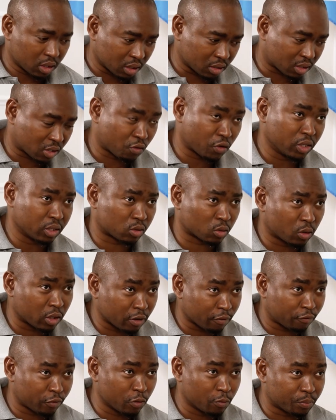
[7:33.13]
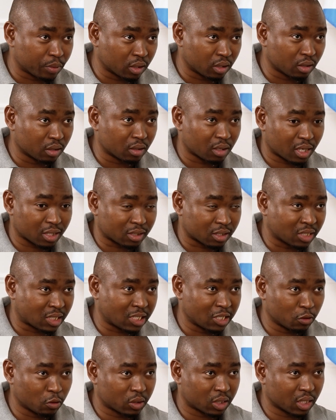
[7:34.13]
that's great. So have you been
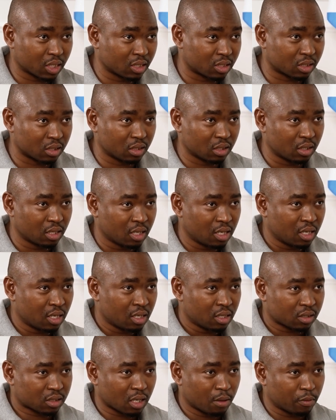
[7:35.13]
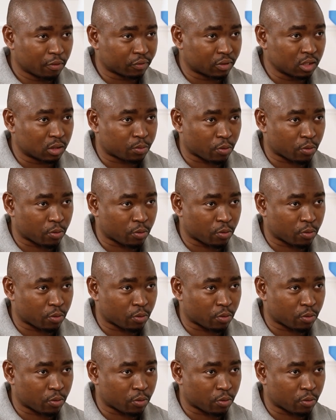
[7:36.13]
assisting your dads in some of these